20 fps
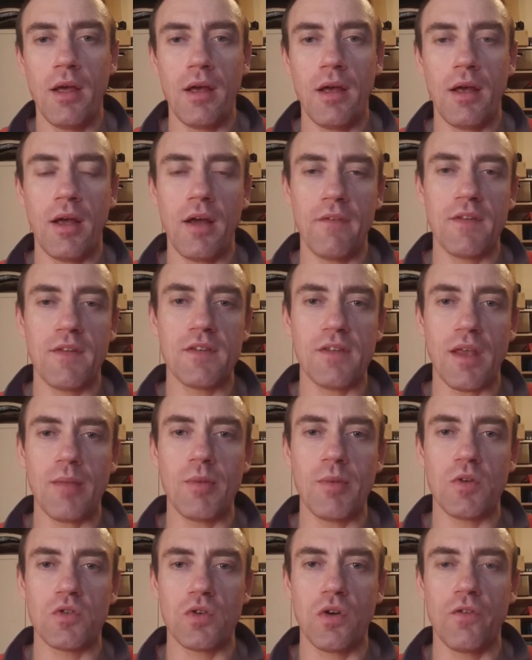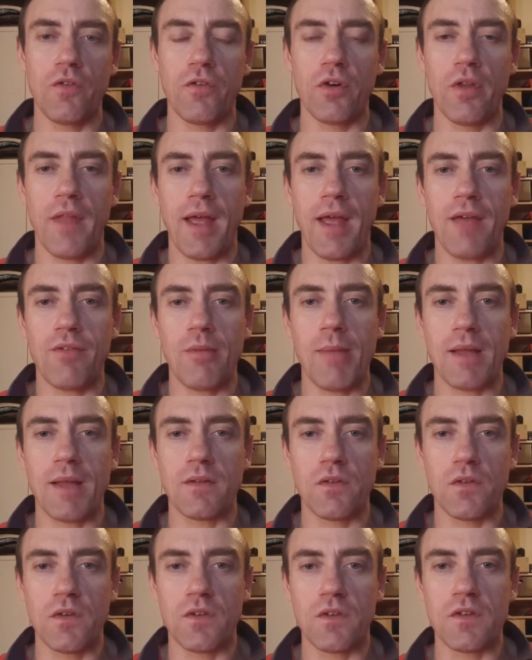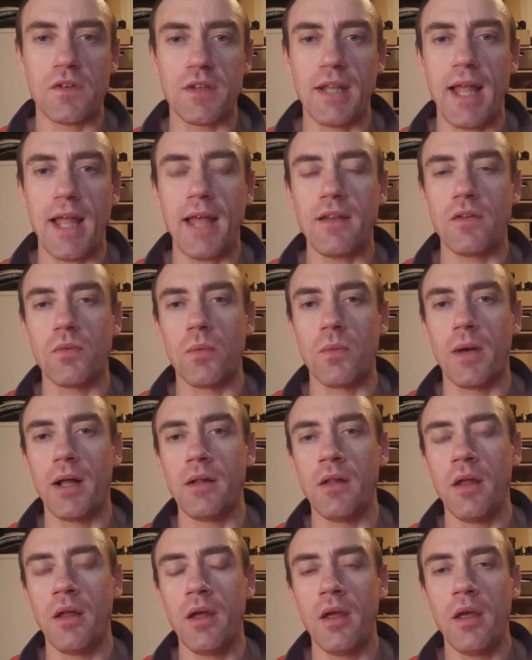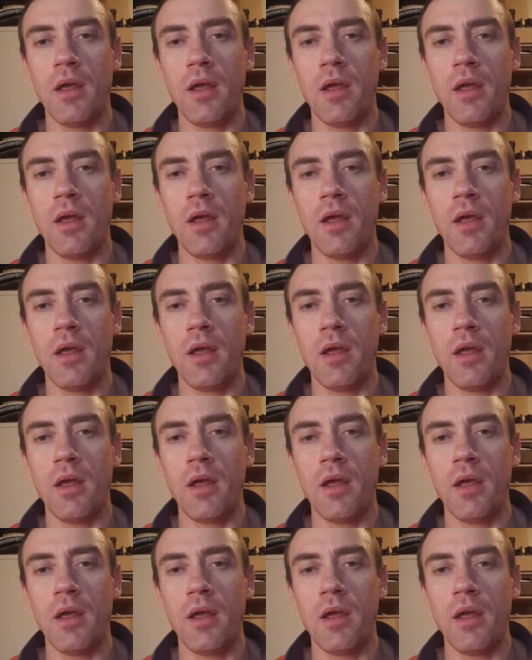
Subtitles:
And the same is true for other heavy metals such as lead as well.